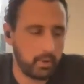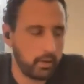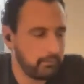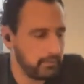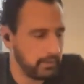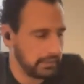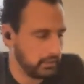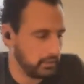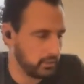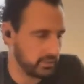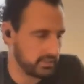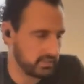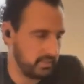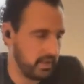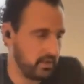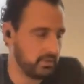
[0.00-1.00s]
perfectly
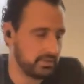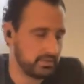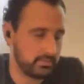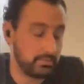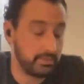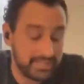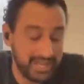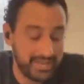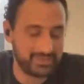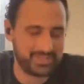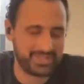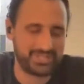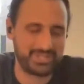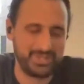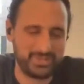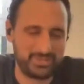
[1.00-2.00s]
cooked
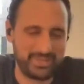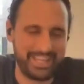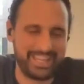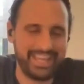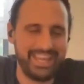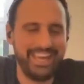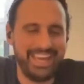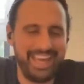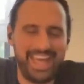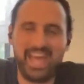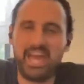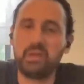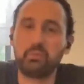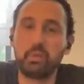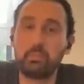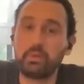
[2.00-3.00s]
potatoes, excuse me,
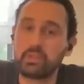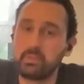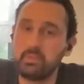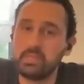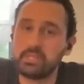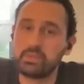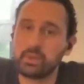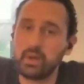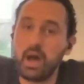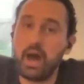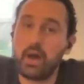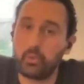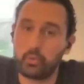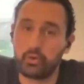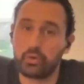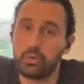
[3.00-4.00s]
and we put them into a
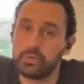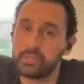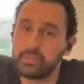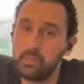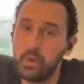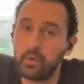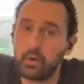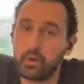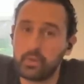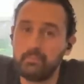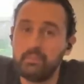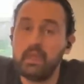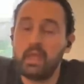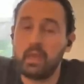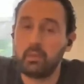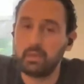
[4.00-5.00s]
hot or cold
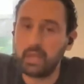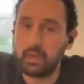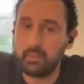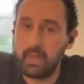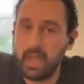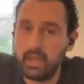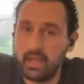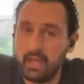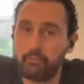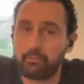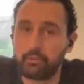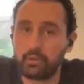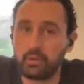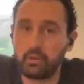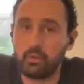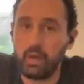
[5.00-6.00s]
smoker. We let them hang out
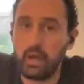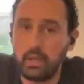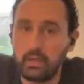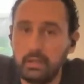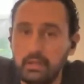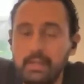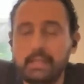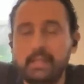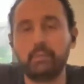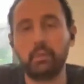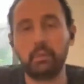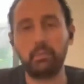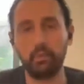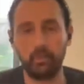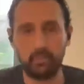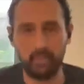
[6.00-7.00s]
for a little while.
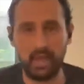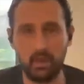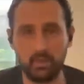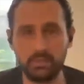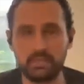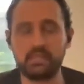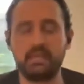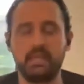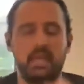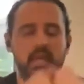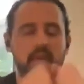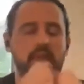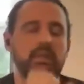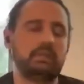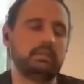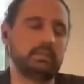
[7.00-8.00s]
We pull them out
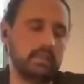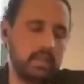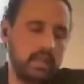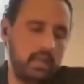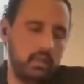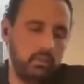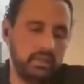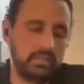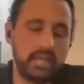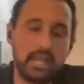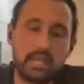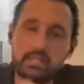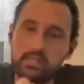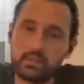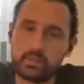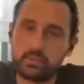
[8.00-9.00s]
and we
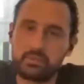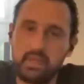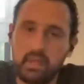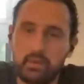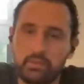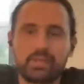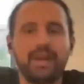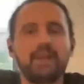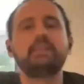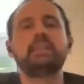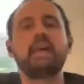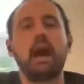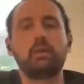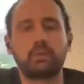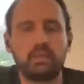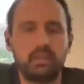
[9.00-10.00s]
taste those potatoes.
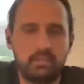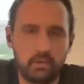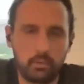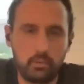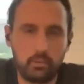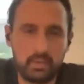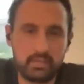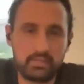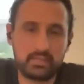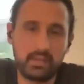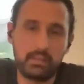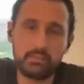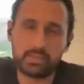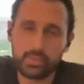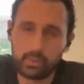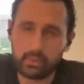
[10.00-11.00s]
Undoubtedly, there will be
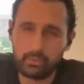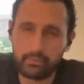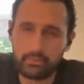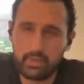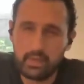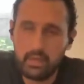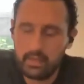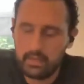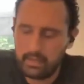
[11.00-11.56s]
some sort of